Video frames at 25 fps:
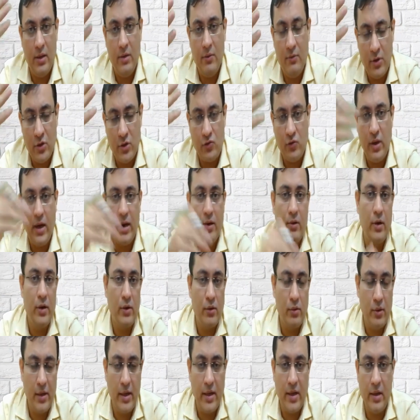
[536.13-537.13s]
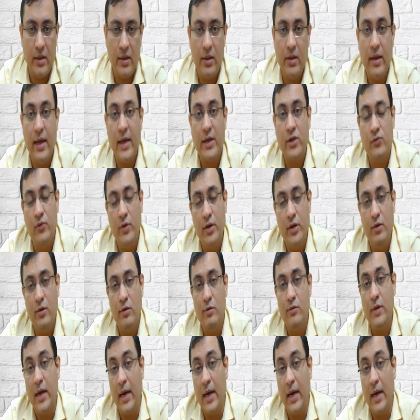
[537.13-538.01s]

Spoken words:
which we are going to take in the next video.